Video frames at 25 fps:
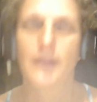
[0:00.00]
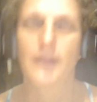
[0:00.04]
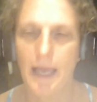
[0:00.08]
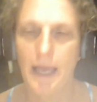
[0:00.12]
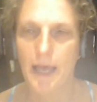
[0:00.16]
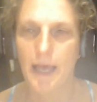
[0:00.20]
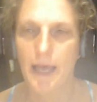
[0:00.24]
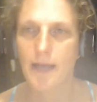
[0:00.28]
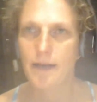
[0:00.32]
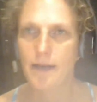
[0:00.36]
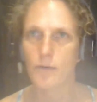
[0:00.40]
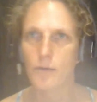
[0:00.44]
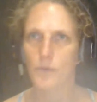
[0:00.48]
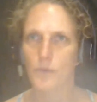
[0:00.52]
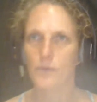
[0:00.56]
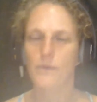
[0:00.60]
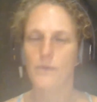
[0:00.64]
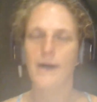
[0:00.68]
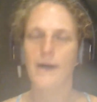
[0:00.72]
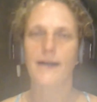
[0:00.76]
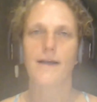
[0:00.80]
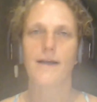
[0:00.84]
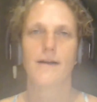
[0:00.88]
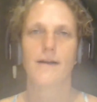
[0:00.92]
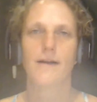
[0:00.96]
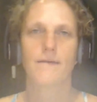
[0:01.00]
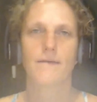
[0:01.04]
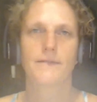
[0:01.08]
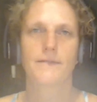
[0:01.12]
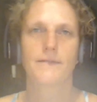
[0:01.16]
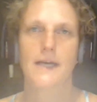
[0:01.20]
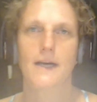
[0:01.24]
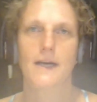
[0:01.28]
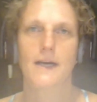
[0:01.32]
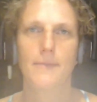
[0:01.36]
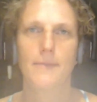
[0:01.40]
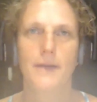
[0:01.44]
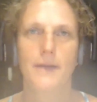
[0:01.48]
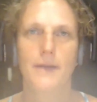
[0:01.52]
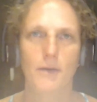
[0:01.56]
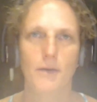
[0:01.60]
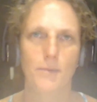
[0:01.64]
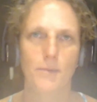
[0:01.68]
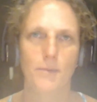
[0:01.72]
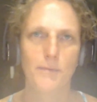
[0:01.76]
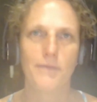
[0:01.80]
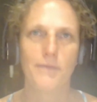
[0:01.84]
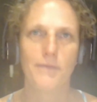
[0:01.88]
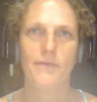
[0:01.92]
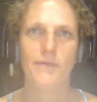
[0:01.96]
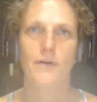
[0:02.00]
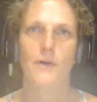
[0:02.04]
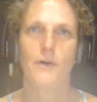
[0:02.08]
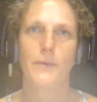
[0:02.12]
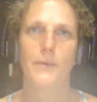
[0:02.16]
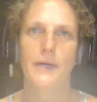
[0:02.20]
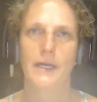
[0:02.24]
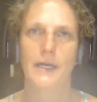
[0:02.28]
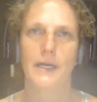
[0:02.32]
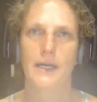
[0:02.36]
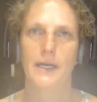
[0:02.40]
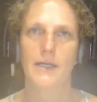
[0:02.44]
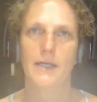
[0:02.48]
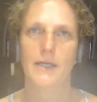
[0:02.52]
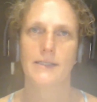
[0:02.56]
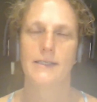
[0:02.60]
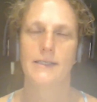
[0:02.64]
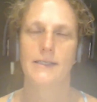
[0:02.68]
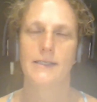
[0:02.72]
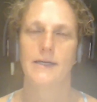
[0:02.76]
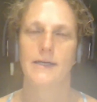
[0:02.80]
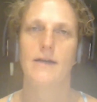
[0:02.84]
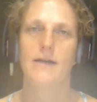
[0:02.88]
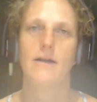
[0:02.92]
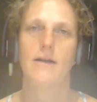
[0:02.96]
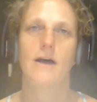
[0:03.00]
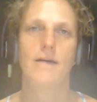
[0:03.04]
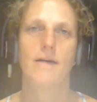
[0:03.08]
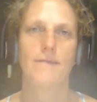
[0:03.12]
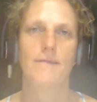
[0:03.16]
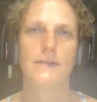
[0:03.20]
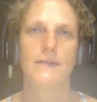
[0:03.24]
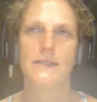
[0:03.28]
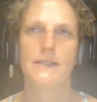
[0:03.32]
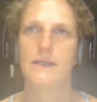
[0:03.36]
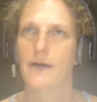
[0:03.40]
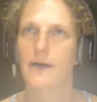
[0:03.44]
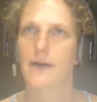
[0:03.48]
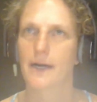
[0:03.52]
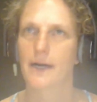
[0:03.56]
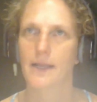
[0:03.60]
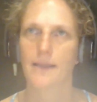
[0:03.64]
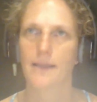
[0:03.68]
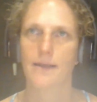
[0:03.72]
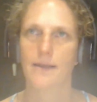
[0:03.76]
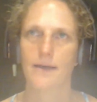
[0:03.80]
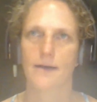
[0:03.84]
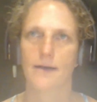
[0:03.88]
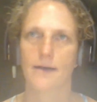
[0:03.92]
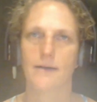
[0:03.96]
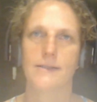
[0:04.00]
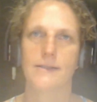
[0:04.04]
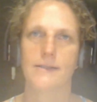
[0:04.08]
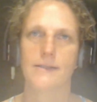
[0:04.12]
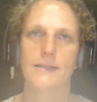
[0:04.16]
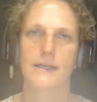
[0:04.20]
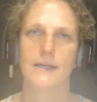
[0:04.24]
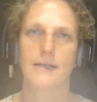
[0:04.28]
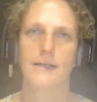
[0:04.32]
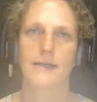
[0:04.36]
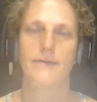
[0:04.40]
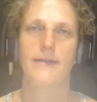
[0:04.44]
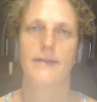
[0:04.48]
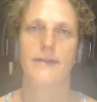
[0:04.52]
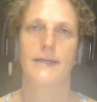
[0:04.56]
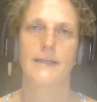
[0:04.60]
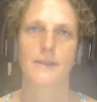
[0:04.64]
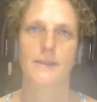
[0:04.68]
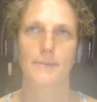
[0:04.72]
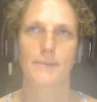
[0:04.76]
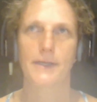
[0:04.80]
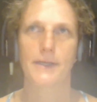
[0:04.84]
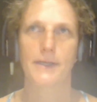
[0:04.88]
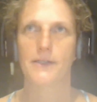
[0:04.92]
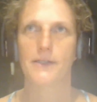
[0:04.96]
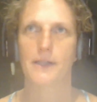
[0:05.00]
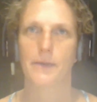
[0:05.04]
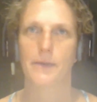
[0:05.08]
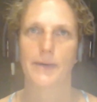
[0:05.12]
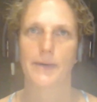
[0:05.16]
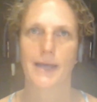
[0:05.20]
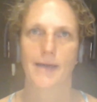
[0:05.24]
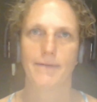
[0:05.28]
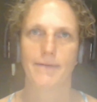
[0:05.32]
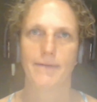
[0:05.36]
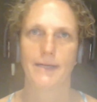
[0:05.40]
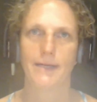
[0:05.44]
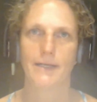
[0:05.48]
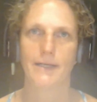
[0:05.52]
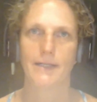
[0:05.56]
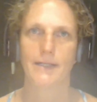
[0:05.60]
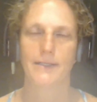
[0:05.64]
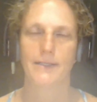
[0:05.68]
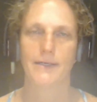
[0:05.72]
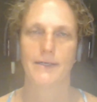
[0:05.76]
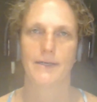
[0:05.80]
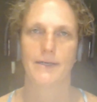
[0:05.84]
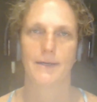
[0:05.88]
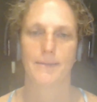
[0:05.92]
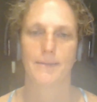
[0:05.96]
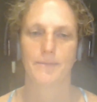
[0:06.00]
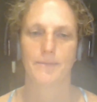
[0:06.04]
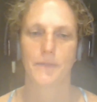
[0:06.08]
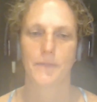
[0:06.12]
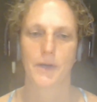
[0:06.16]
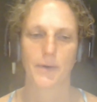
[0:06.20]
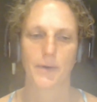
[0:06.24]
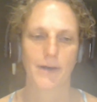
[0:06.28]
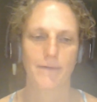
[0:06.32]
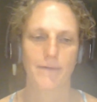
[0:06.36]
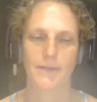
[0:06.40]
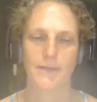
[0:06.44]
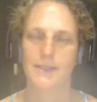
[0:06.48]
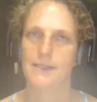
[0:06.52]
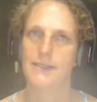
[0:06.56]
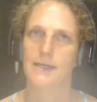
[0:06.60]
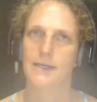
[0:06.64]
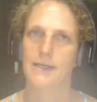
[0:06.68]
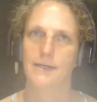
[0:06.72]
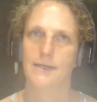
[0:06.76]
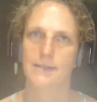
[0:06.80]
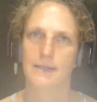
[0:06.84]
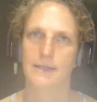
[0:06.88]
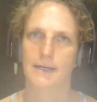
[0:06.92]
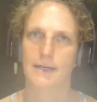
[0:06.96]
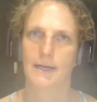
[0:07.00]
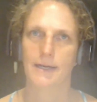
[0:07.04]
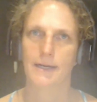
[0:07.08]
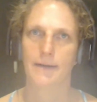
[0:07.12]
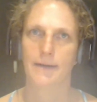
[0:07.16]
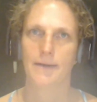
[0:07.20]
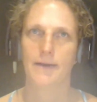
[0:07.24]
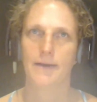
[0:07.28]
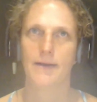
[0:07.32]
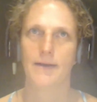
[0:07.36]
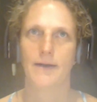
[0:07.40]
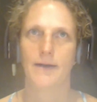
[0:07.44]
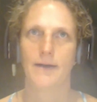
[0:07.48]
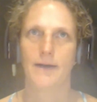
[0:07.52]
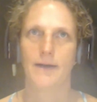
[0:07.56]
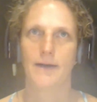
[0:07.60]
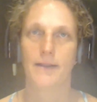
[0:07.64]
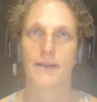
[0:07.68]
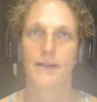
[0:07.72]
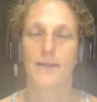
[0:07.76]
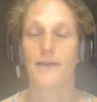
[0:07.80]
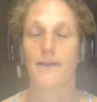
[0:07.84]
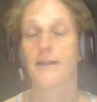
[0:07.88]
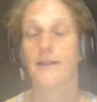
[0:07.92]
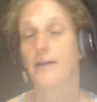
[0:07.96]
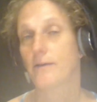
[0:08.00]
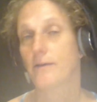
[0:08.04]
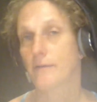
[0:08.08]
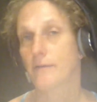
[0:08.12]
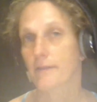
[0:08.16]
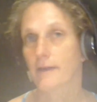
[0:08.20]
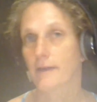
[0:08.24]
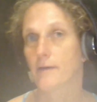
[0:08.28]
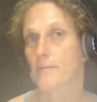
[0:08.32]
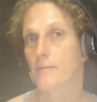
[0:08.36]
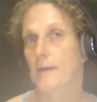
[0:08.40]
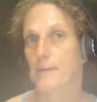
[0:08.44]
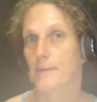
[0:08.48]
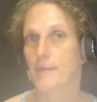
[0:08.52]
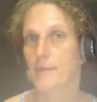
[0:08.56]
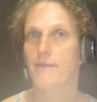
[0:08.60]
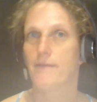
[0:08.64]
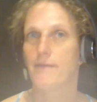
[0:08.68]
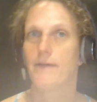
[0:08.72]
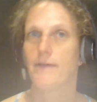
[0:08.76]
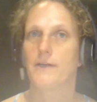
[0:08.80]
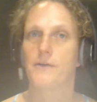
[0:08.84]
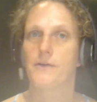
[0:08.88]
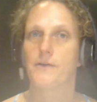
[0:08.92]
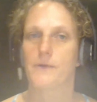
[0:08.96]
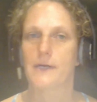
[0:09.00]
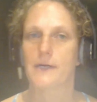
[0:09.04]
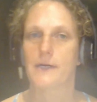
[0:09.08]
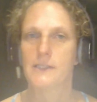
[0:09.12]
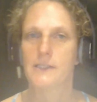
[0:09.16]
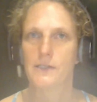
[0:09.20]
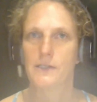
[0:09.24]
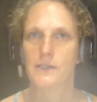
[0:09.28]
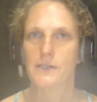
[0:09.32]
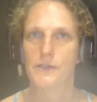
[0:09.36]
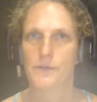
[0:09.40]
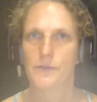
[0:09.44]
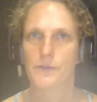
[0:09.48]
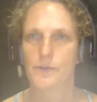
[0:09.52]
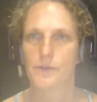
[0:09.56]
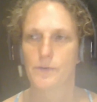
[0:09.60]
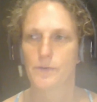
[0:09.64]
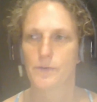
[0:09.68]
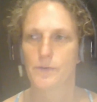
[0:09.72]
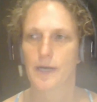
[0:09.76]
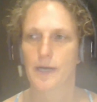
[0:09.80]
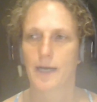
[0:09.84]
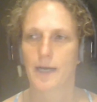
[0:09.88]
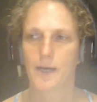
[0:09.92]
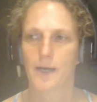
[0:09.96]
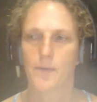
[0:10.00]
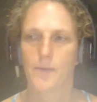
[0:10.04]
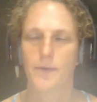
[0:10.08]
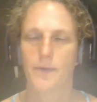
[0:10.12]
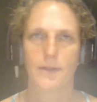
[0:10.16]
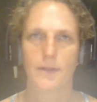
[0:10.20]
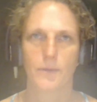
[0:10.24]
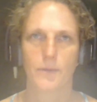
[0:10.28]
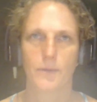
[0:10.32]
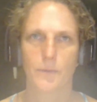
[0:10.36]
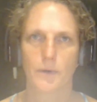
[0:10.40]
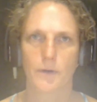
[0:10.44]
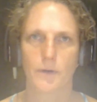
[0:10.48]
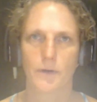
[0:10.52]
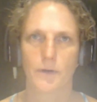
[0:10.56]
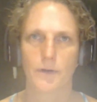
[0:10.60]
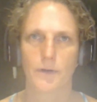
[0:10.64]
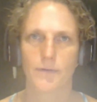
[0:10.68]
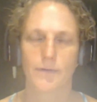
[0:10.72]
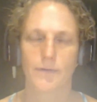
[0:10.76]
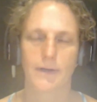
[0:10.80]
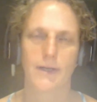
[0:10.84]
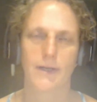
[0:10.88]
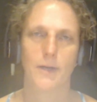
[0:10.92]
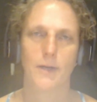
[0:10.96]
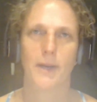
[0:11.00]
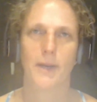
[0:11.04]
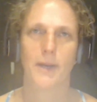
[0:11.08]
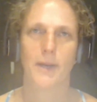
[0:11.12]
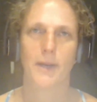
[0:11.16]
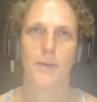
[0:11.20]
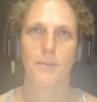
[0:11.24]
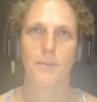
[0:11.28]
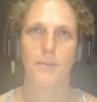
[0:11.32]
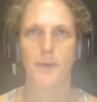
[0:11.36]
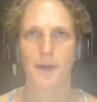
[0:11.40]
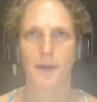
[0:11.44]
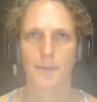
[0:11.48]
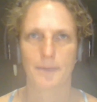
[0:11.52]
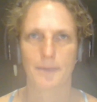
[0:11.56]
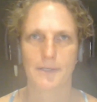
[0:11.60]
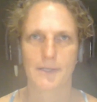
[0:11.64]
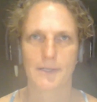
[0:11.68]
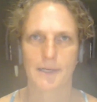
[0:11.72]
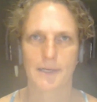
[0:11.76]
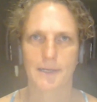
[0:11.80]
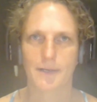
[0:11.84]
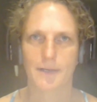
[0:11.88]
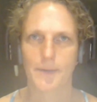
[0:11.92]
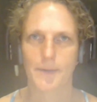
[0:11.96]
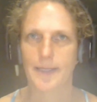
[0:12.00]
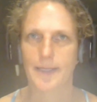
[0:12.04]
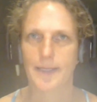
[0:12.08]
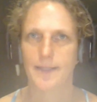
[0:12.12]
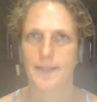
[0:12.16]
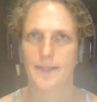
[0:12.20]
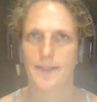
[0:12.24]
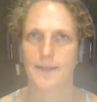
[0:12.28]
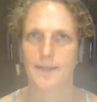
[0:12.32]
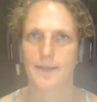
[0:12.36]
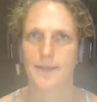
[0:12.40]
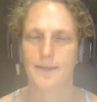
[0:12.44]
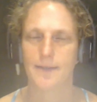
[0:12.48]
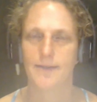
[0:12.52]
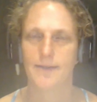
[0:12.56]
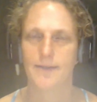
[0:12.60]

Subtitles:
And we're running out of time now, but before we sign off, is there anything else that you'd like to mention that we haven't discussed today? Anything that you think might be of interest to anyone in the world of independent publishing in New England?